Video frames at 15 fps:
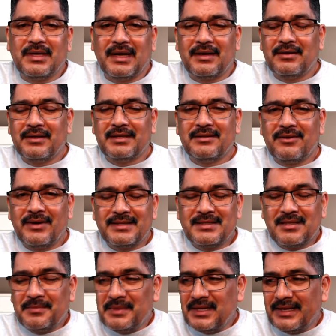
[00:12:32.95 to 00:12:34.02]
And they're
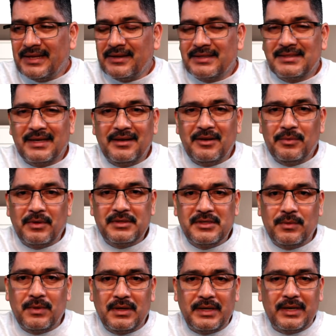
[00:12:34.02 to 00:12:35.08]
asking me like exactly what does he
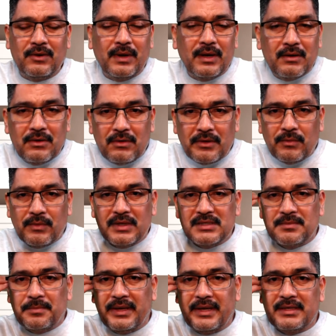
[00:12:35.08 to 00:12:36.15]
want? I go, I don't know. He wants
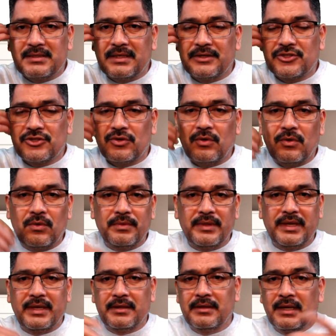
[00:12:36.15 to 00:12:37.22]
specs that show
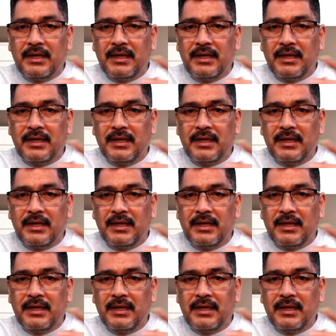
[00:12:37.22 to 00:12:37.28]
that,